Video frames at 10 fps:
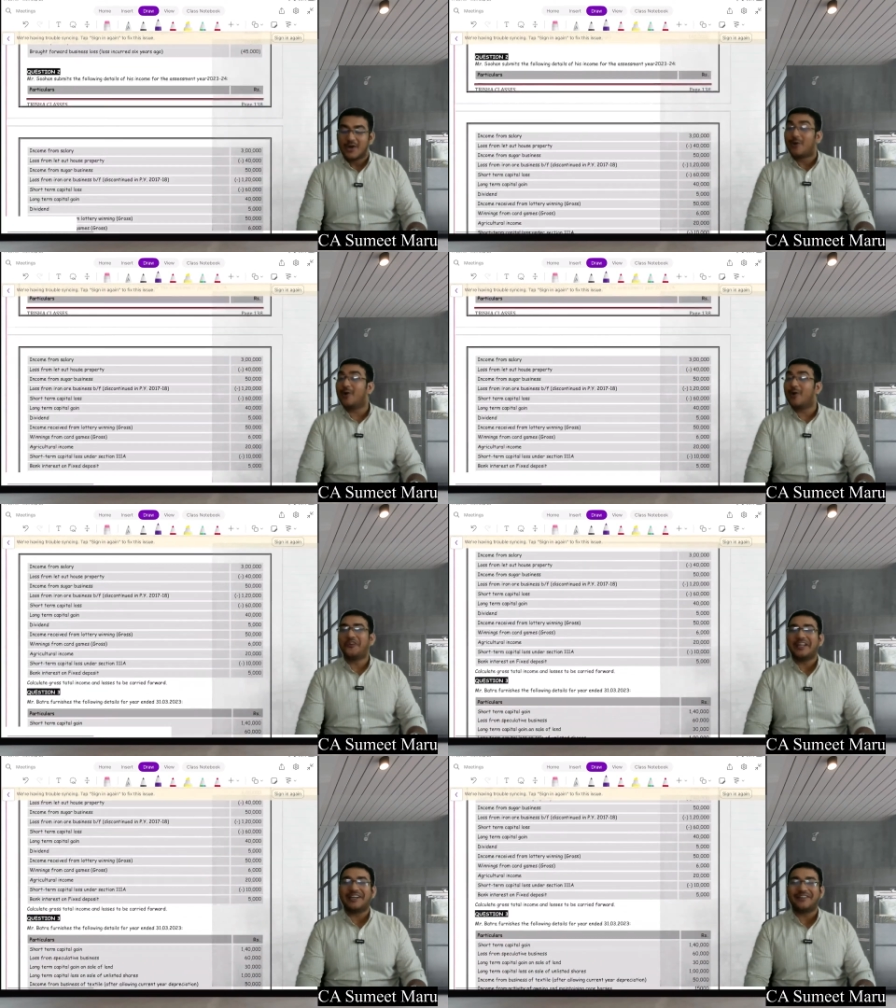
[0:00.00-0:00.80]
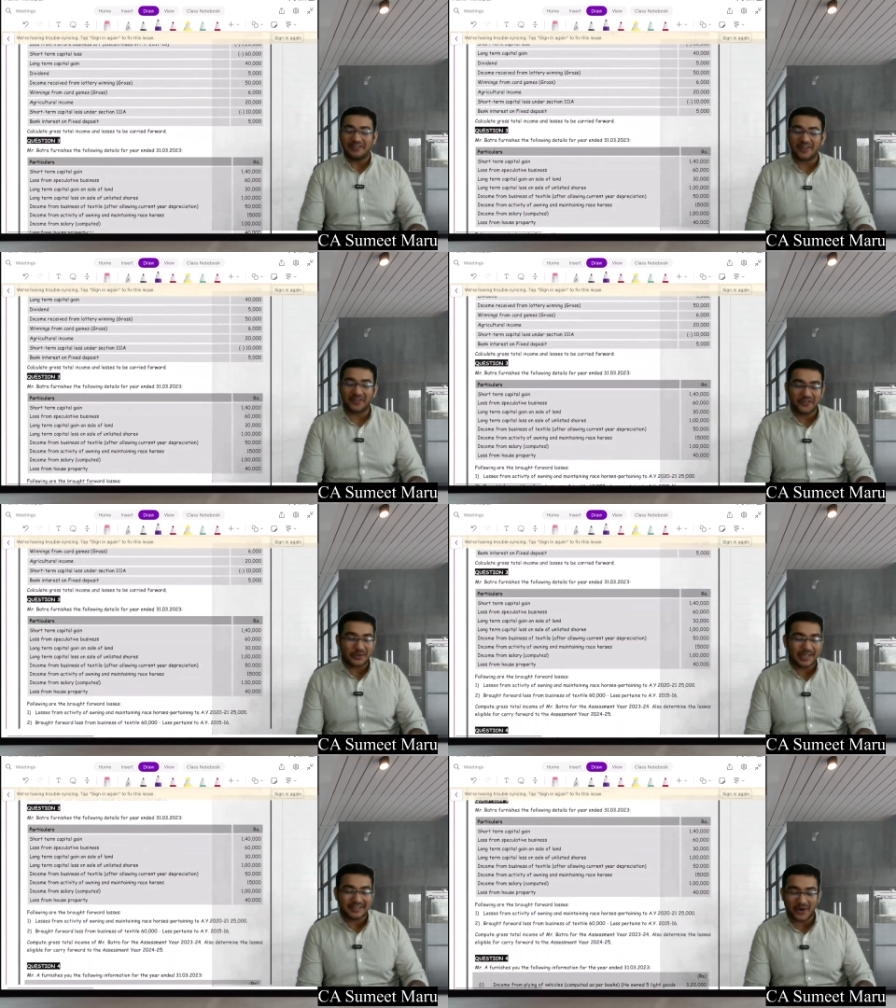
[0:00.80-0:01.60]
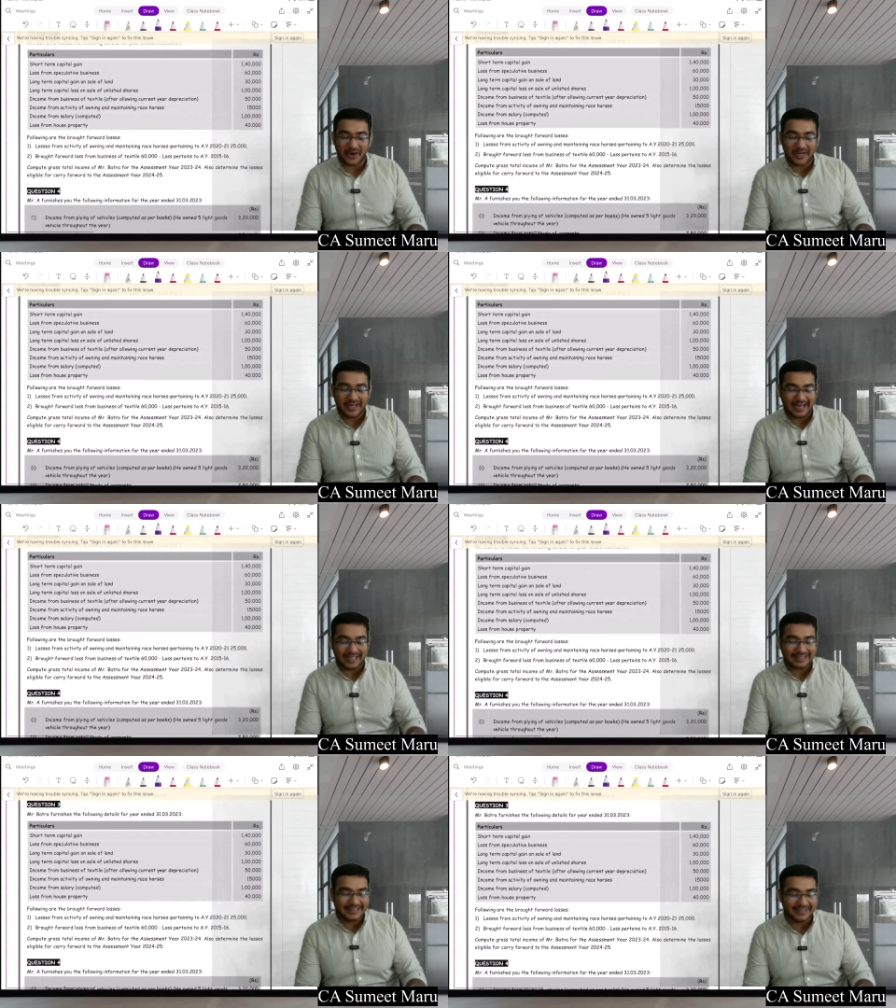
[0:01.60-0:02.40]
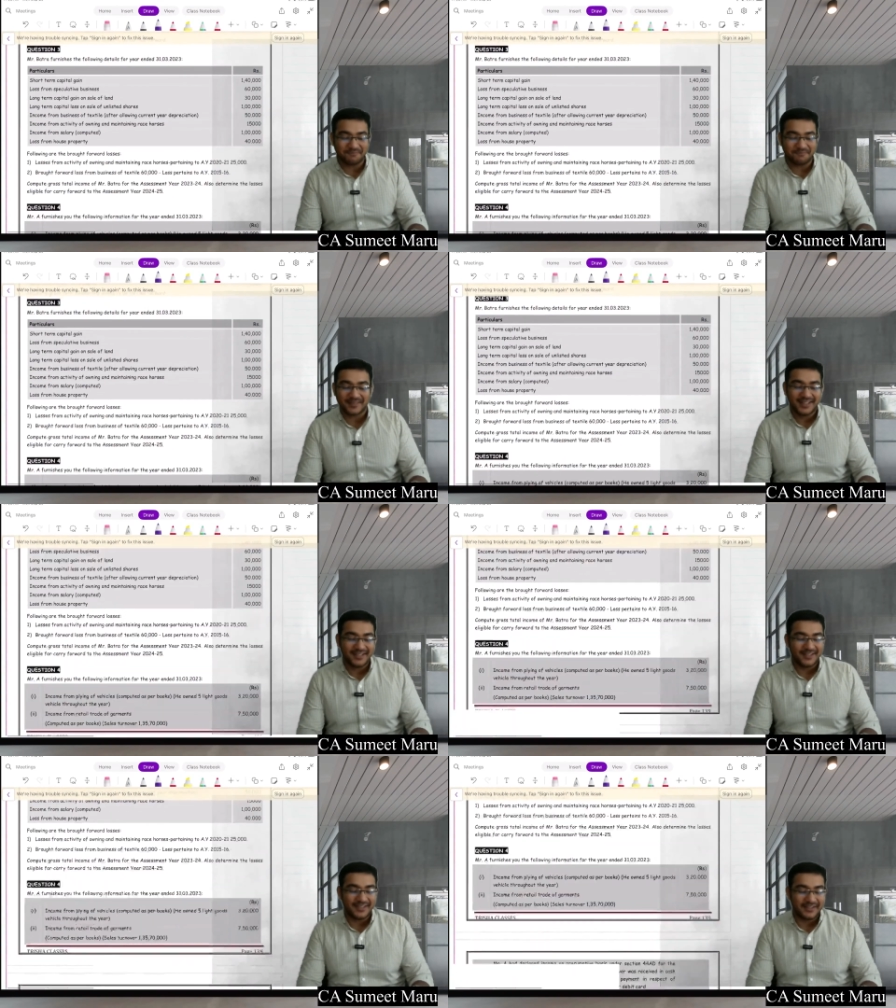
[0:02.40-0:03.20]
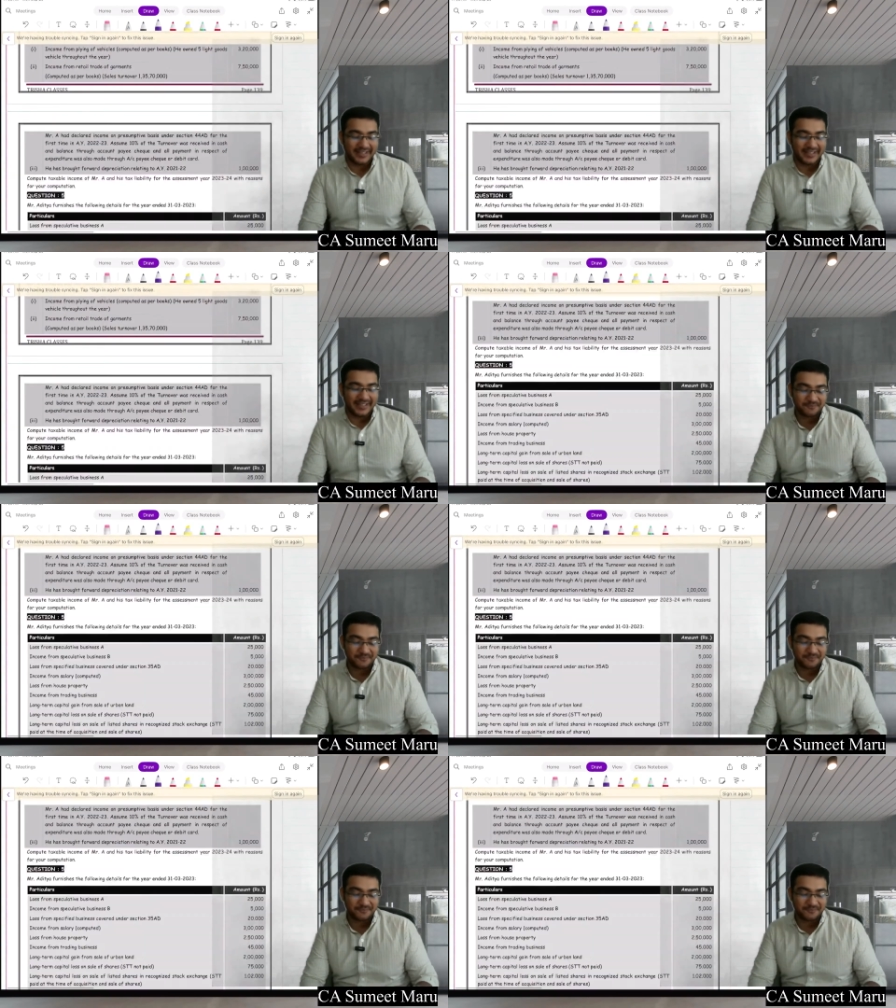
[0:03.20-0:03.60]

Hopefully every one of you get the all India rank here. Okay.